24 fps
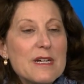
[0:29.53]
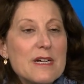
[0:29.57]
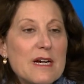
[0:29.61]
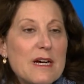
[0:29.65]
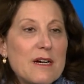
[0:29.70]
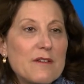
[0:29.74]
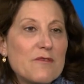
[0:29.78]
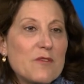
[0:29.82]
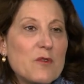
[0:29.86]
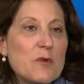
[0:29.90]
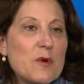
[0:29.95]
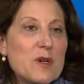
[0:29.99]

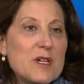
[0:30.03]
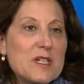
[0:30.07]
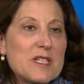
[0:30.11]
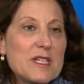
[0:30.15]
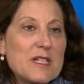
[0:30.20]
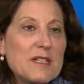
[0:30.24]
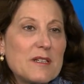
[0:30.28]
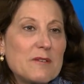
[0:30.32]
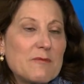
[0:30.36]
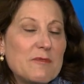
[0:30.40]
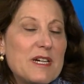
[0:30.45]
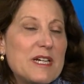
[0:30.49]
Of course,
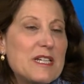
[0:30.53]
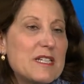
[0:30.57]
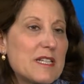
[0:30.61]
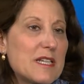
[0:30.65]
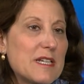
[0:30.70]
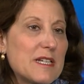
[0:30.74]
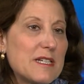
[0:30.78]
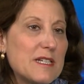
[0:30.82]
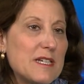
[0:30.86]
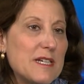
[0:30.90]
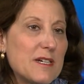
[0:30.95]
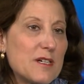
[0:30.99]
in the
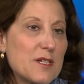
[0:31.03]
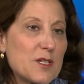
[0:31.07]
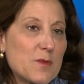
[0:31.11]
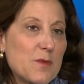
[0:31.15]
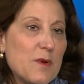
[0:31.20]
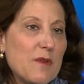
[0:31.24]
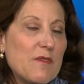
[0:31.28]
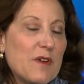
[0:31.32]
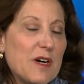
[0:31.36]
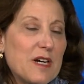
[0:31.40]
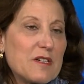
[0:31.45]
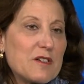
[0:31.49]
recent years,
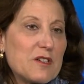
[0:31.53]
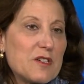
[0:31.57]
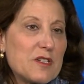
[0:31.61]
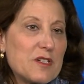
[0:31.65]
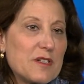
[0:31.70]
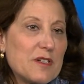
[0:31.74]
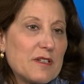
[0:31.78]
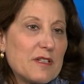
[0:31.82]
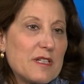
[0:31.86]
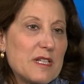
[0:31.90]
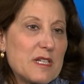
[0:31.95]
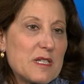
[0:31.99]
we've
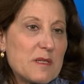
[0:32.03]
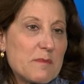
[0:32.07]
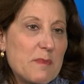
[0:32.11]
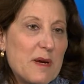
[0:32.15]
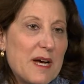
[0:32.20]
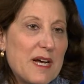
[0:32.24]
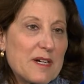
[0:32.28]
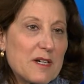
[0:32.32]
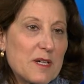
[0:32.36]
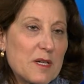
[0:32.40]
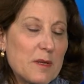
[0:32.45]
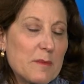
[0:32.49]
understood this
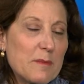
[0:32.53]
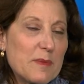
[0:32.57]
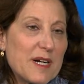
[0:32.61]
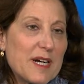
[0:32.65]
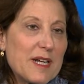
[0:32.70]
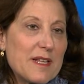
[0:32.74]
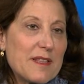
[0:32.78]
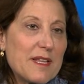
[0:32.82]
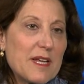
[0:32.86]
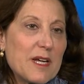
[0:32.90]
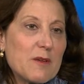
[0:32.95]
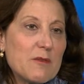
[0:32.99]
better, but
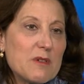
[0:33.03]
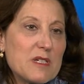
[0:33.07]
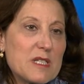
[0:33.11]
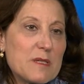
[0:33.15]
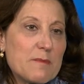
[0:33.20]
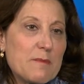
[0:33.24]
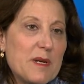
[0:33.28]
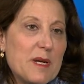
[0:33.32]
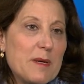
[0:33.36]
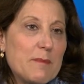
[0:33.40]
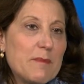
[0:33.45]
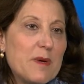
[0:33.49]
I think what's
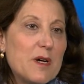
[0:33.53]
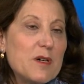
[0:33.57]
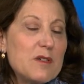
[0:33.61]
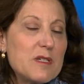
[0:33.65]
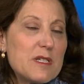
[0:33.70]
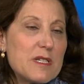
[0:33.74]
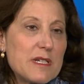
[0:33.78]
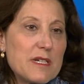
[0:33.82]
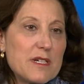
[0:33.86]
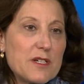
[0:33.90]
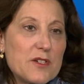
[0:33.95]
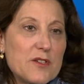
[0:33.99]
been
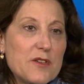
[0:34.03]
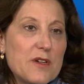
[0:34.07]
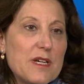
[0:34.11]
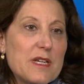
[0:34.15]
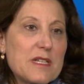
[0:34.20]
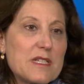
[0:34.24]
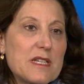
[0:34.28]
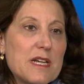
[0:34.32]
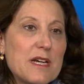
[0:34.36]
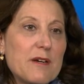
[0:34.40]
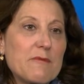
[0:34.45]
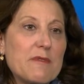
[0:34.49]
most
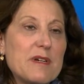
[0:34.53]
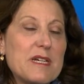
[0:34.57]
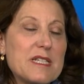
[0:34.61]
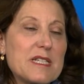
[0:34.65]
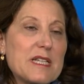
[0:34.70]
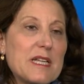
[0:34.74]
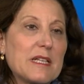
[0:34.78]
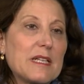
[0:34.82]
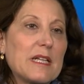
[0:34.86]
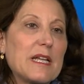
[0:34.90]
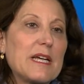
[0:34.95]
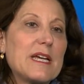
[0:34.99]
interesting
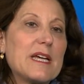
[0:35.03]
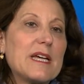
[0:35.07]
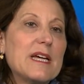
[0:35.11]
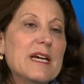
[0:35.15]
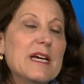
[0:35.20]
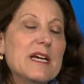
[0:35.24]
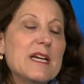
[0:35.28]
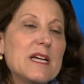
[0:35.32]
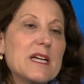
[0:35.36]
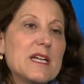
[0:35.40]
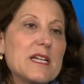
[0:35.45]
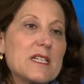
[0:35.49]
recently
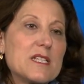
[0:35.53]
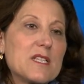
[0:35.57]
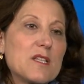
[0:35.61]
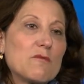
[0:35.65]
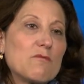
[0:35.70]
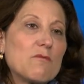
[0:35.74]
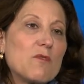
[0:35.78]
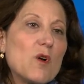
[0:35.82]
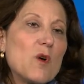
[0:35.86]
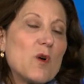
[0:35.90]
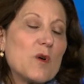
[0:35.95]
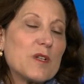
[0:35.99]
is the
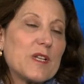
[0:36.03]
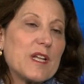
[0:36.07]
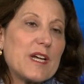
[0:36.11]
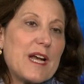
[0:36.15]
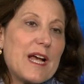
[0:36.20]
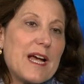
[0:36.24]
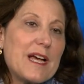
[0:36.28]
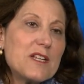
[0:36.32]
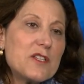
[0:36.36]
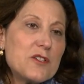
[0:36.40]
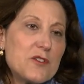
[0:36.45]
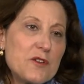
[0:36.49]
role that
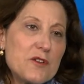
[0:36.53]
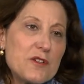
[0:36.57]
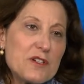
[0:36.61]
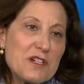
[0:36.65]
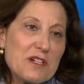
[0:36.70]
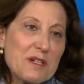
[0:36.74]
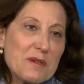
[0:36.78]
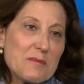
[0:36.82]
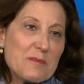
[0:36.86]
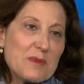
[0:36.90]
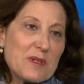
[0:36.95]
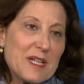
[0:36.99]

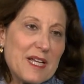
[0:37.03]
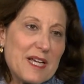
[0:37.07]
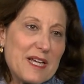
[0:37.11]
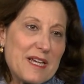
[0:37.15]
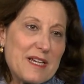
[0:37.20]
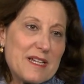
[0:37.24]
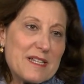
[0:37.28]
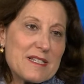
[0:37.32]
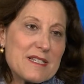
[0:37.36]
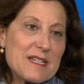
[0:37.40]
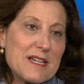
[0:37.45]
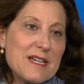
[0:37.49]
estrogen
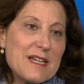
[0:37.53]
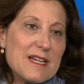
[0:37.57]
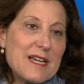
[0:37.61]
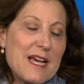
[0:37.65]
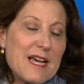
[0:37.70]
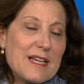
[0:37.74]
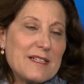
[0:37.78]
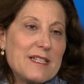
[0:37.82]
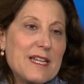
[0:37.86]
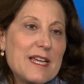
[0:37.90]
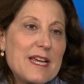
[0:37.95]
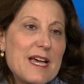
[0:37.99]
plays
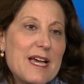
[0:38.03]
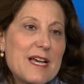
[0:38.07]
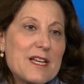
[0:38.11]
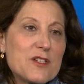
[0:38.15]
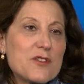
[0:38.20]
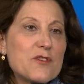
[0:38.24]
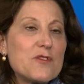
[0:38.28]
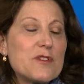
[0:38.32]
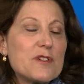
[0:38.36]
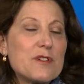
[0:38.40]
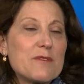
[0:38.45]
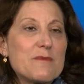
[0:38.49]
and the
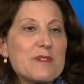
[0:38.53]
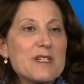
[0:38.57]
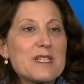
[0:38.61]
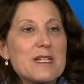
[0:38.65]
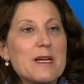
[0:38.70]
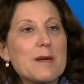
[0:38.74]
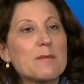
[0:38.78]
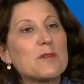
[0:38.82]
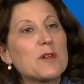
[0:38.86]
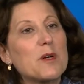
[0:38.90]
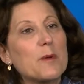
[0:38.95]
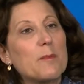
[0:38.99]
estrogen
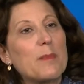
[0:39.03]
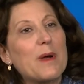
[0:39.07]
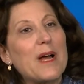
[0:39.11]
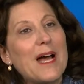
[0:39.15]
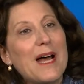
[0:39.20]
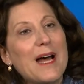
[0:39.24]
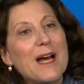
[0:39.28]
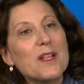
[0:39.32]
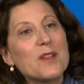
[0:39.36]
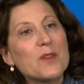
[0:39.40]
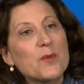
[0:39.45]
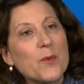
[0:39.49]
receptor
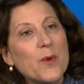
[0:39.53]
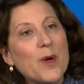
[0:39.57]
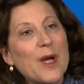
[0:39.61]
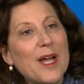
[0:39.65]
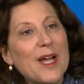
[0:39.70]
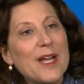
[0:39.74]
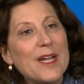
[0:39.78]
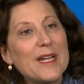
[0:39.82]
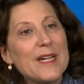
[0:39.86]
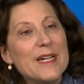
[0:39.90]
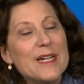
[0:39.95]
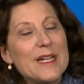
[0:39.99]

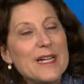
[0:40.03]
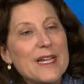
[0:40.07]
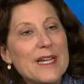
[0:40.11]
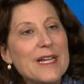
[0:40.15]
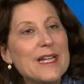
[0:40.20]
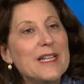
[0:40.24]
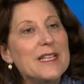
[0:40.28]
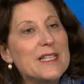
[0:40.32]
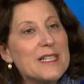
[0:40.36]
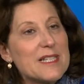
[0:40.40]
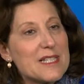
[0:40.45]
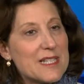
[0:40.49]
pathway
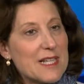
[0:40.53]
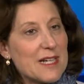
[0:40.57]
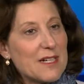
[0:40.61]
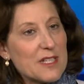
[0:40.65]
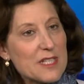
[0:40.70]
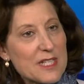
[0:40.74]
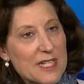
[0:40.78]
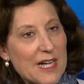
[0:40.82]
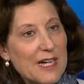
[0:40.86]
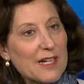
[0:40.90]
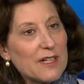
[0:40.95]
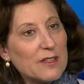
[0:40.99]
in the cell
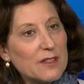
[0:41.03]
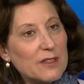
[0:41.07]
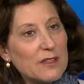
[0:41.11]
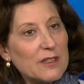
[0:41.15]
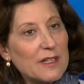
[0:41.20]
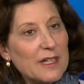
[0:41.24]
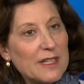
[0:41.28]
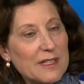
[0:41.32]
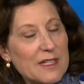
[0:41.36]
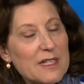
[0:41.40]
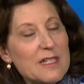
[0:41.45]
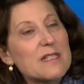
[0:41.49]

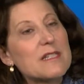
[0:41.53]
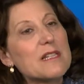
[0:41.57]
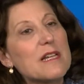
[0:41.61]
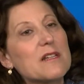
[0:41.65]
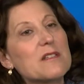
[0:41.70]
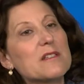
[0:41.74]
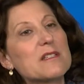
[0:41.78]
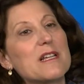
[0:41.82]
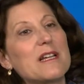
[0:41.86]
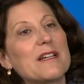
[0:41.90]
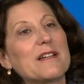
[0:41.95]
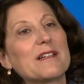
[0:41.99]
cycle and the
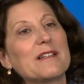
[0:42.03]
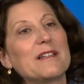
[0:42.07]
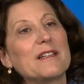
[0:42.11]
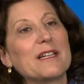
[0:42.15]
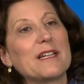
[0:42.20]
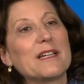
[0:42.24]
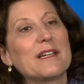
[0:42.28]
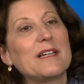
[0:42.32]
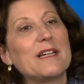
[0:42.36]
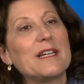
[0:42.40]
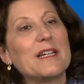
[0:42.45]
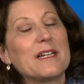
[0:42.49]
cell
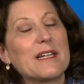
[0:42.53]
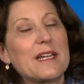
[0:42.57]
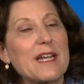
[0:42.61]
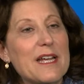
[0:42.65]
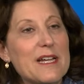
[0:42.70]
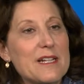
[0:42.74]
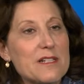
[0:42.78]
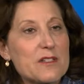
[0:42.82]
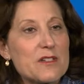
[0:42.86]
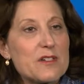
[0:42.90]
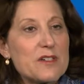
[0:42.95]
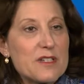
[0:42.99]
cycling in
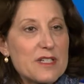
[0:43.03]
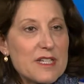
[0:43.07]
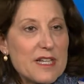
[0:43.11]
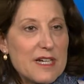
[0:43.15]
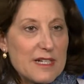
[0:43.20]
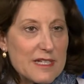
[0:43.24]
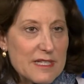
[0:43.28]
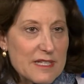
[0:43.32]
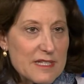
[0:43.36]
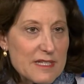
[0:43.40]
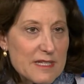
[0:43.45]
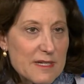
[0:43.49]
cancer
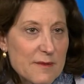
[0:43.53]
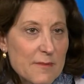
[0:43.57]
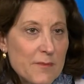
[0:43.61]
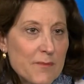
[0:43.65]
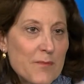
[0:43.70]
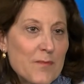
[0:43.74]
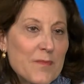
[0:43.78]
cells.